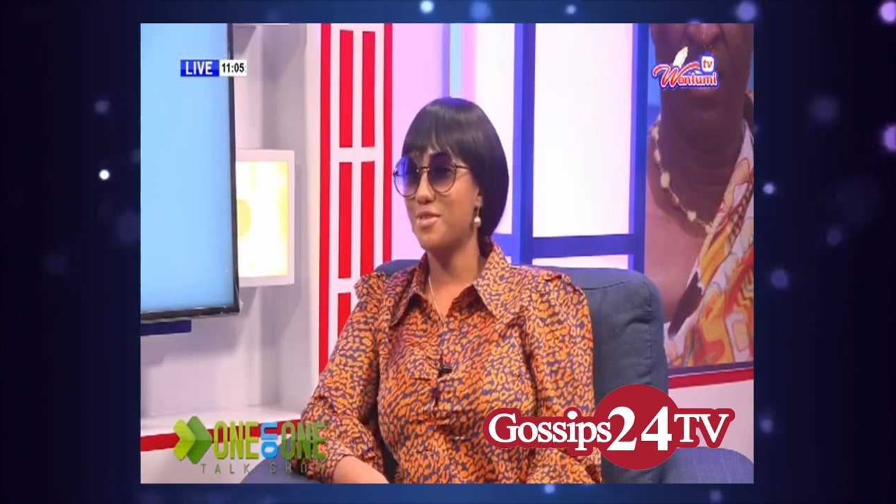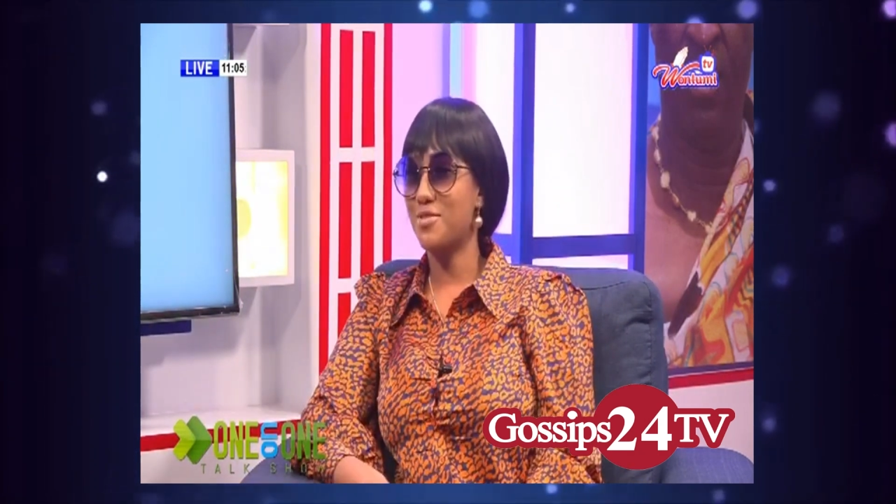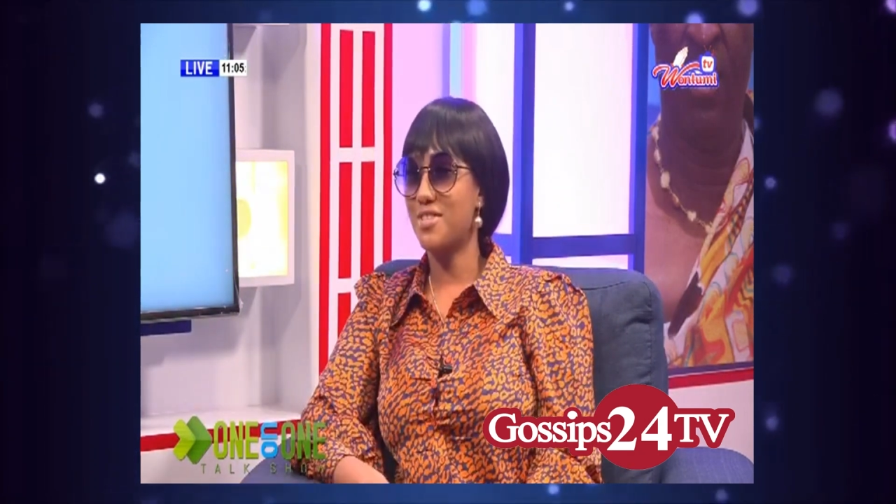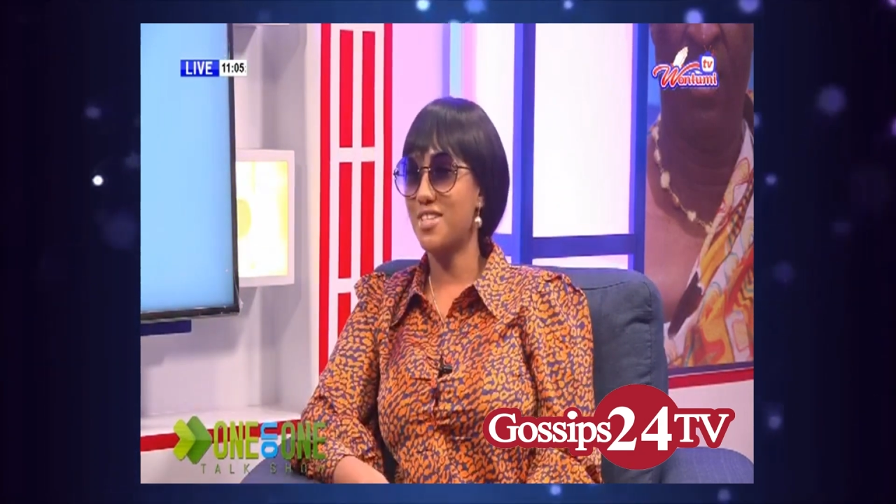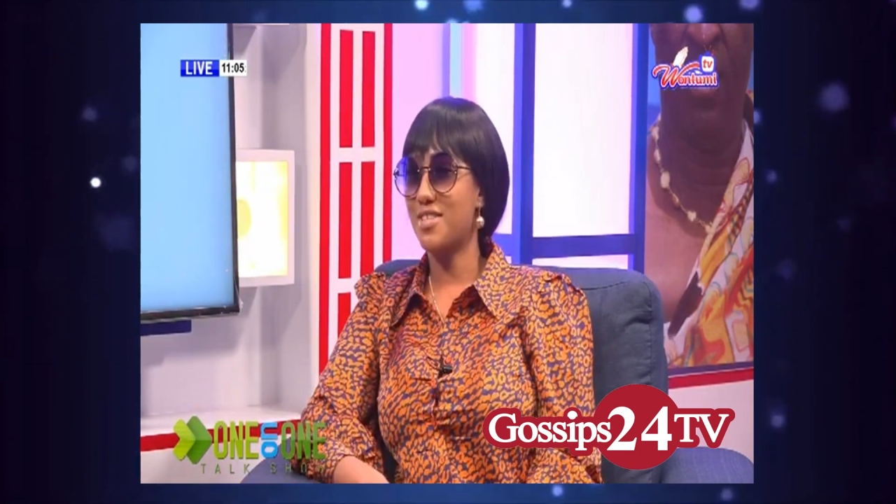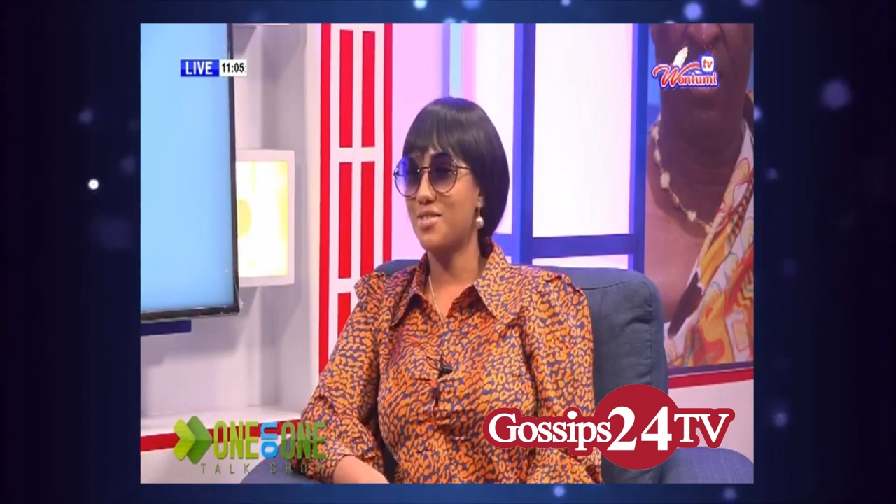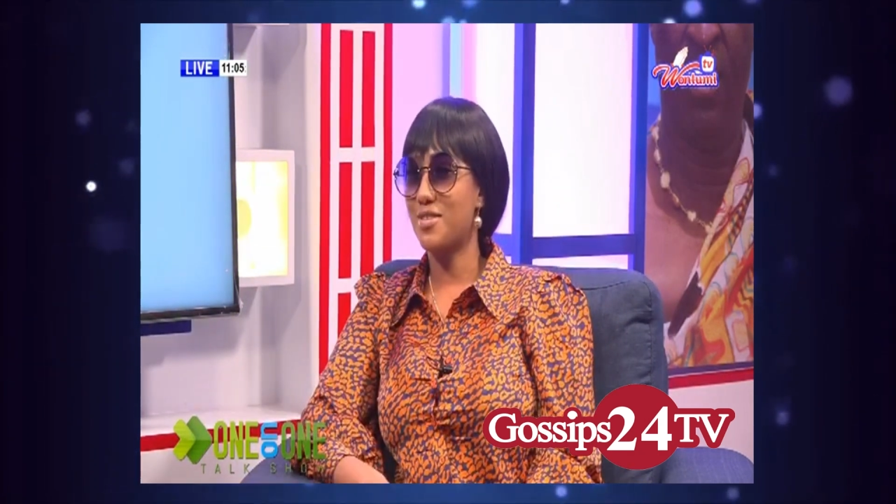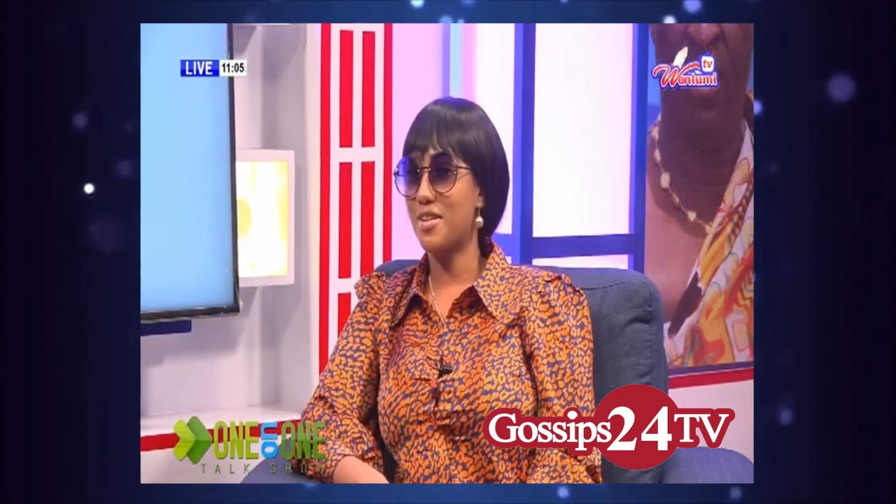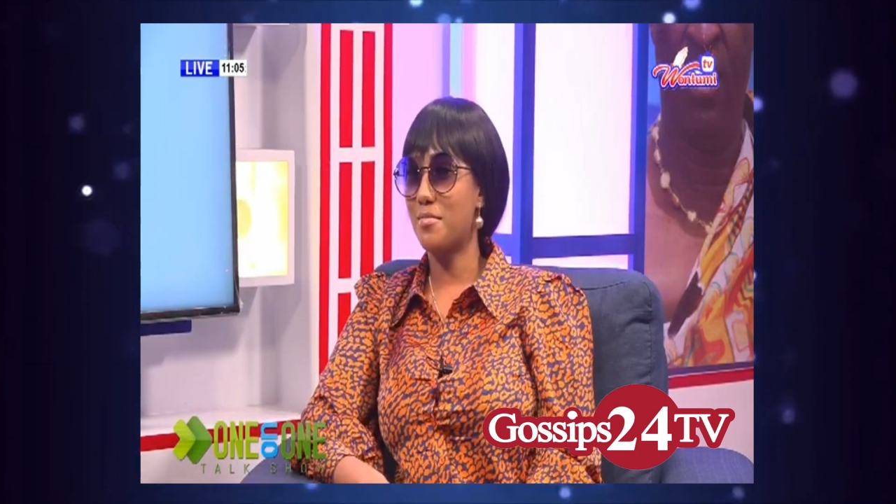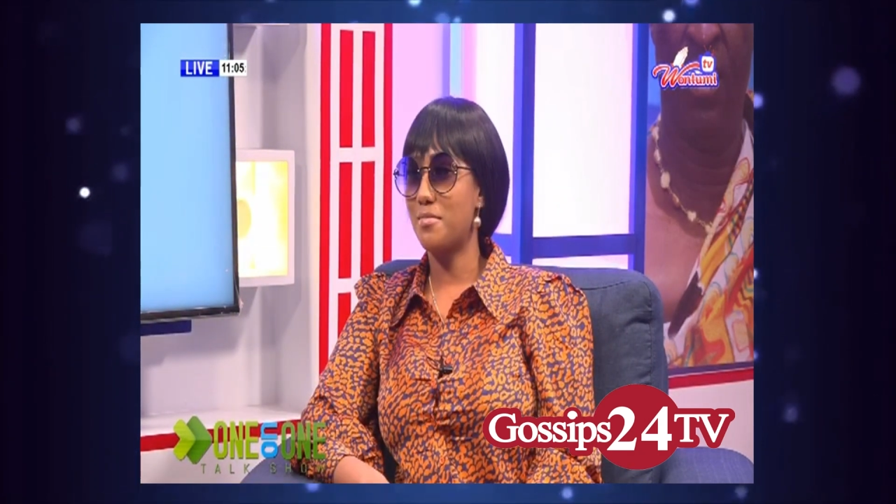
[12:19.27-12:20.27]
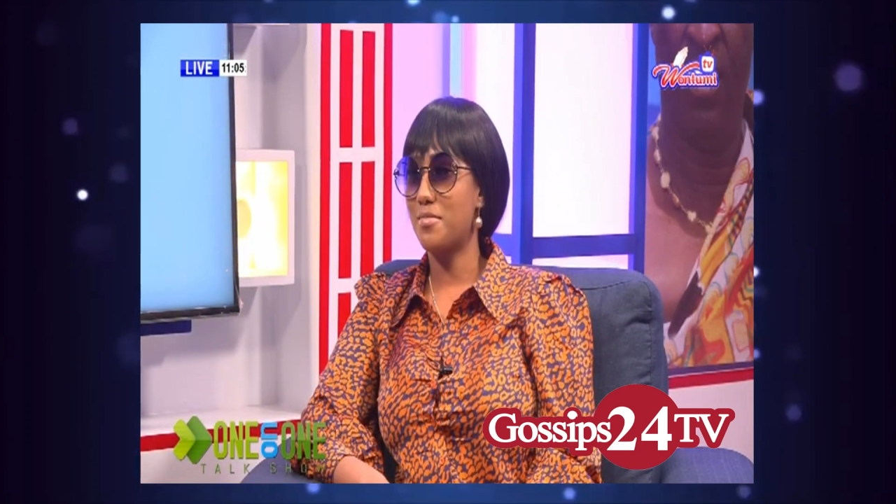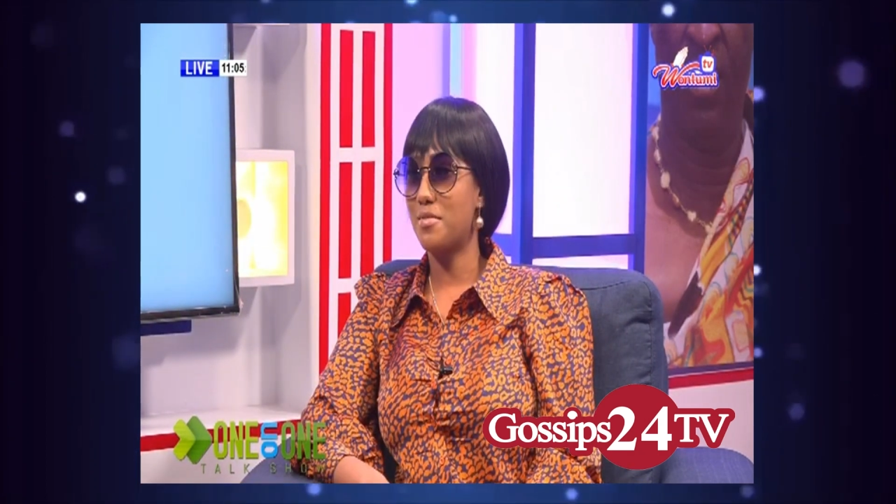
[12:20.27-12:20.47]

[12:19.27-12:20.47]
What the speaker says: to say to them.